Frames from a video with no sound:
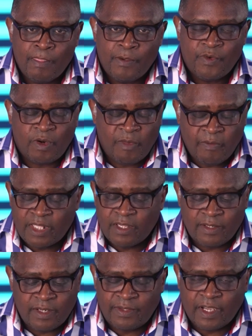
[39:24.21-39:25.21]
You remember
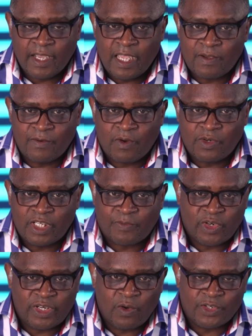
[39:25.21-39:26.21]
the guy called the
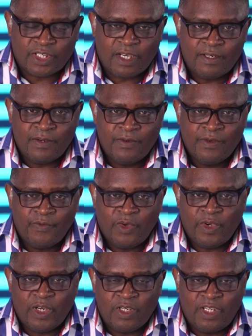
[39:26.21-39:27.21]
prodigal son?
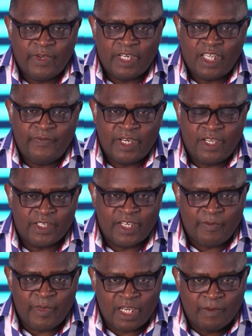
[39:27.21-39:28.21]
We're not even given his
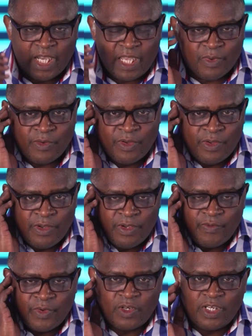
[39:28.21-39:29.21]
name in the Bible.
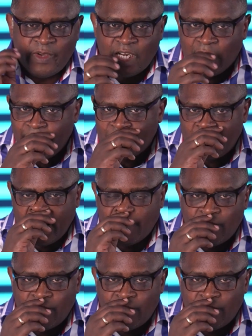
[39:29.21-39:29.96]
We don't even have his name.